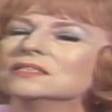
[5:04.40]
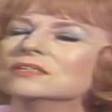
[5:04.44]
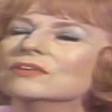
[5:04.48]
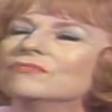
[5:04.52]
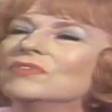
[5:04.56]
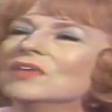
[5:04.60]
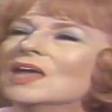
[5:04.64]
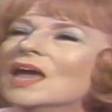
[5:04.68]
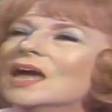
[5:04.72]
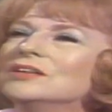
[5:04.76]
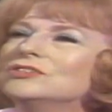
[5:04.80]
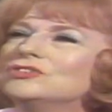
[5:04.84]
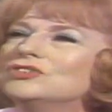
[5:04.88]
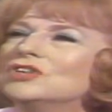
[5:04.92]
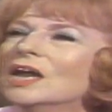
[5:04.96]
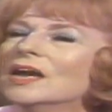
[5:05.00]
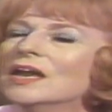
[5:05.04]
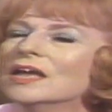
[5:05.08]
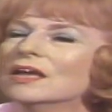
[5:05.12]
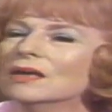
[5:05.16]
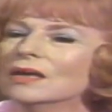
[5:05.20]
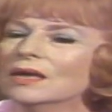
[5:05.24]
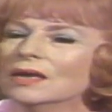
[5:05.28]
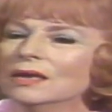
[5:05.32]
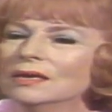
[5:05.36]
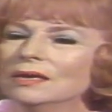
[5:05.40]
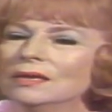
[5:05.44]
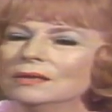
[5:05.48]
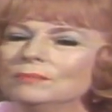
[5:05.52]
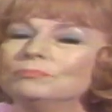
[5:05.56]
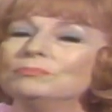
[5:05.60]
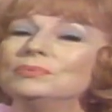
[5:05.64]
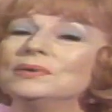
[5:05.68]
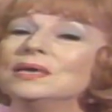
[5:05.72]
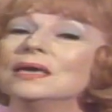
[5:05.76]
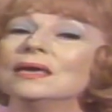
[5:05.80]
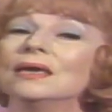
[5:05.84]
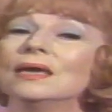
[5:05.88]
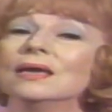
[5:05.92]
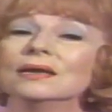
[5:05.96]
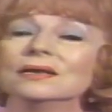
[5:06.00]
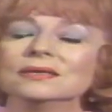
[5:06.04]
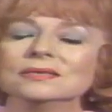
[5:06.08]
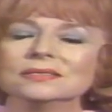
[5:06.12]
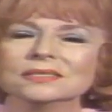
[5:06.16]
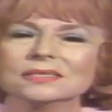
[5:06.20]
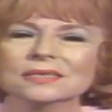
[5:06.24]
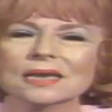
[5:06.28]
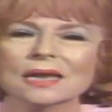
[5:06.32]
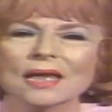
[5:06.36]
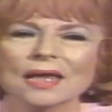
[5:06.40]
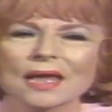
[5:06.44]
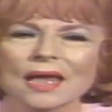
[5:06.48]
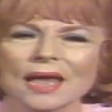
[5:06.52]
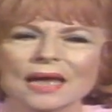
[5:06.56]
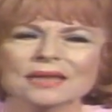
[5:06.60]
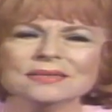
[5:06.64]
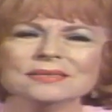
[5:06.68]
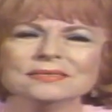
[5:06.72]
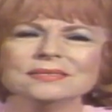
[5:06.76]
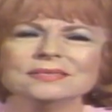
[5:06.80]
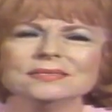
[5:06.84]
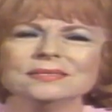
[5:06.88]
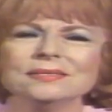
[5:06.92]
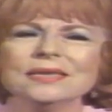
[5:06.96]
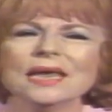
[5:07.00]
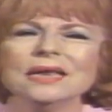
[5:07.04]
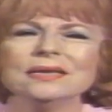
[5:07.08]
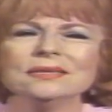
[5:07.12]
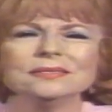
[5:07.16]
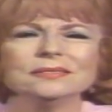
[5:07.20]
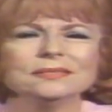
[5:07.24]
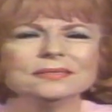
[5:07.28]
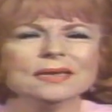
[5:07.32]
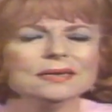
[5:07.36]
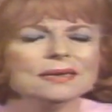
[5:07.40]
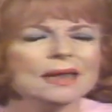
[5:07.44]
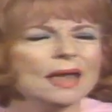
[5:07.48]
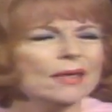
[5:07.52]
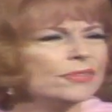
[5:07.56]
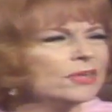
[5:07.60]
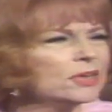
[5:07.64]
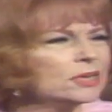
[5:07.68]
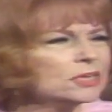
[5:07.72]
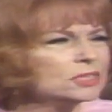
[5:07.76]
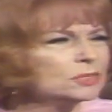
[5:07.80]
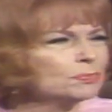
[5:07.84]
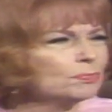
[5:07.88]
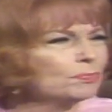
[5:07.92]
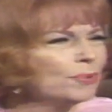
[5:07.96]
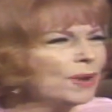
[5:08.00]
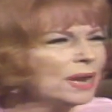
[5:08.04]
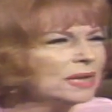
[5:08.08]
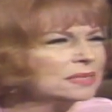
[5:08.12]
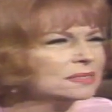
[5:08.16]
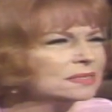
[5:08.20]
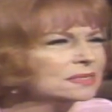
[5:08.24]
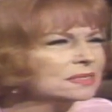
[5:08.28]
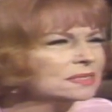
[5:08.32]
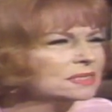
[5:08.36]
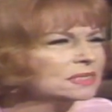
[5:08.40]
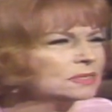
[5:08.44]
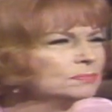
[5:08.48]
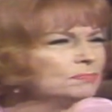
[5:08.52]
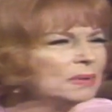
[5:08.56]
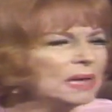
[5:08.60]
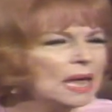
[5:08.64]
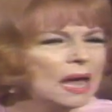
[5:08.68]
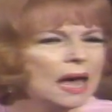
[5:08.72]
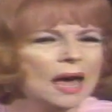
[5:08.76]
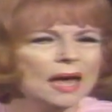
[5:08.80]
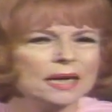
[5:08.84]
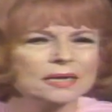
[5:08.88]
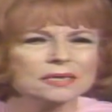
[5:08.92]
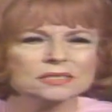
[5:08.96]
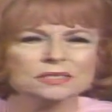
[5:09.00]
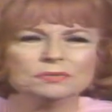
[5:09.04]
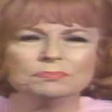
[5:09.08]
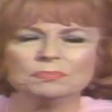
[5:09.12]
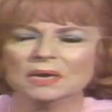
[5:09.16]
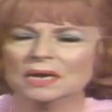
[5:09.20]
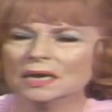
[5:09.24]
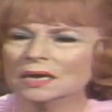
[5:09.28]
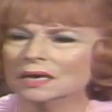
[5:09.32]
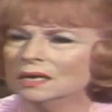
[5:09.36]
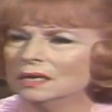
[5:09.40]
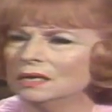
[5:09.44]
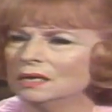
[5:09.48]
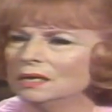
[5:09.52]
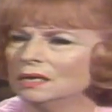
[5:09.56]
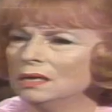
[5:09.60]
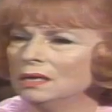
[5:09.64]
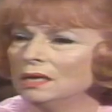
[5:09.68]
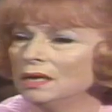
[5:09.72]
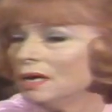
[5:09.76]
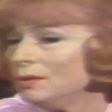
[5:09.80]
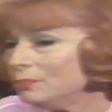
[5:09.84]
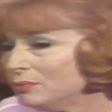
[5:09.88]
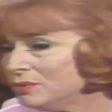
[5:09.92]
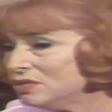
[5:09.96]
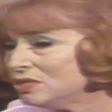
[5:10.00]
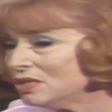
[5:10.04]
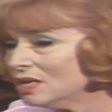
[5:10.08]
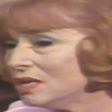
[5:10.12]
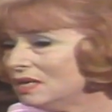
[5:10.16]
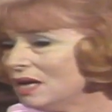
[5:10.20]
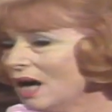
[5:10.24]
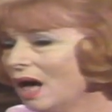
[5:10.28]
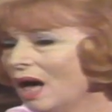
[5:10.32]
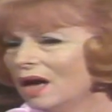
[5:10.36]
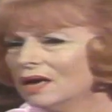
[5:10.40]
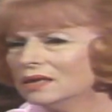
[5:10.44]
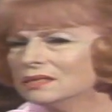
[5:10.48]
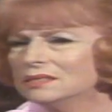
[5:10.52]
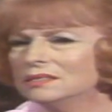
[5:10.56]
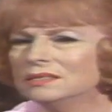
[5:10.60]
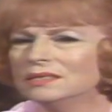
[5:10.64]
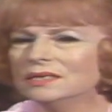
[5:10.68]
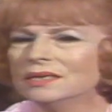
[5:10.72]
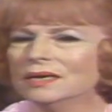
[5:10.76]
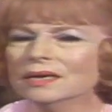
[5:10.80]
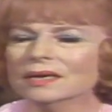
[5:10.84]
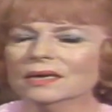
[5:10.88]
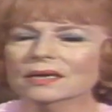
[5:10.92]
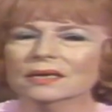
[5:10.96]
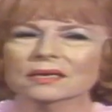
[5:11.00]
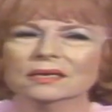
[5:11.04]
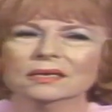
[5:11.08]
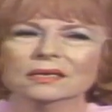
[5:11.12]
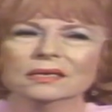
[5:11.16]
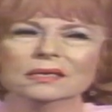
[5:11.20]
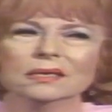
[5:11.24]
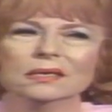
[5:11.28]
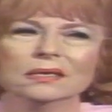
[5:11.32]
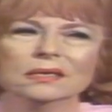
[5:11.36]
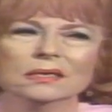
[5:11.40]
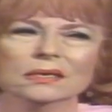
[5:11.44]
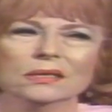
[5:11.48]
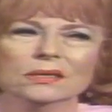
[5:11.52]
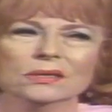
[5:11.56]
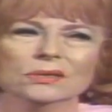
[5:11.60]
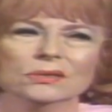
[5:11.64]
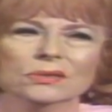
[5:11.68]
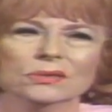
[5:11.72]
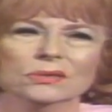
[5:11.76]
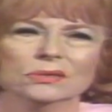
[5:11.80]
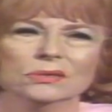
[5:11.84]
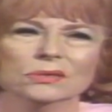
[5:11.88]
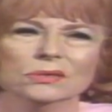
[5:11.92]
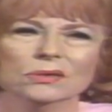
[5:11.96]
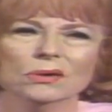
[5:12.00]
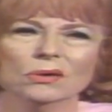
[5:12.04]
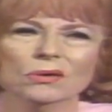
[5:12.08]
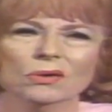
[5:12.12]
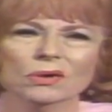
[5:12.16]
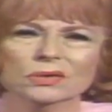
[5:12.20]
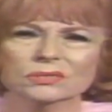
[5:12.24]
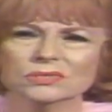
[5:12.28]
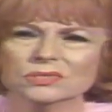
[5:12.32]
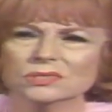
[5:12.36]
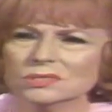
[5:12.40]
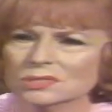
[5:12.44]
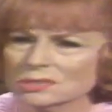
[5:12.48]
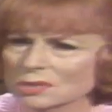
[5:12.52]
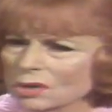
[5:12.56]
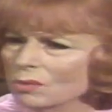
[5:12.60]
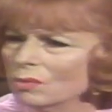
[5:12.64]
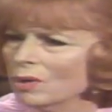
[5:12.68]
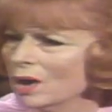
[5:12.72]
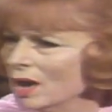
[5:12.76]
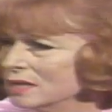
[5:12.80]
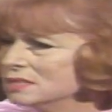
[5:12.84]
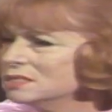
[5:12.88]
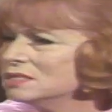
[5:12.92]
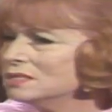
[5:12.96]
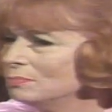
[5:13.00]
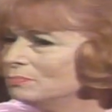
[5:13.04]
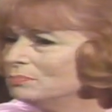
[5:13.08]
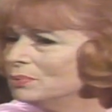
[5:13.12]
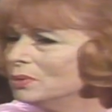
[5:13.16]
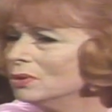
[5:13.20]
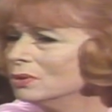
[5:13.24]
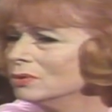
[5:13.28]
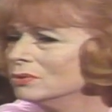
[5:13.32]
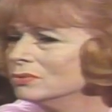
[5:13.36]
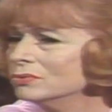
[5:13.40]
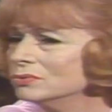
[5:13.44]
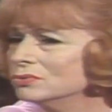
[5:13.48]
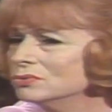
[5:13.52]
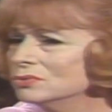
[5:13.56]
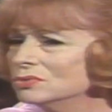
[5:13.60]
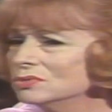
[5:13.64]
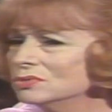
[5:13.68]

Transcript: of the angelic beings and sensed another's presence behind me. It was the gardener, or so I suppose.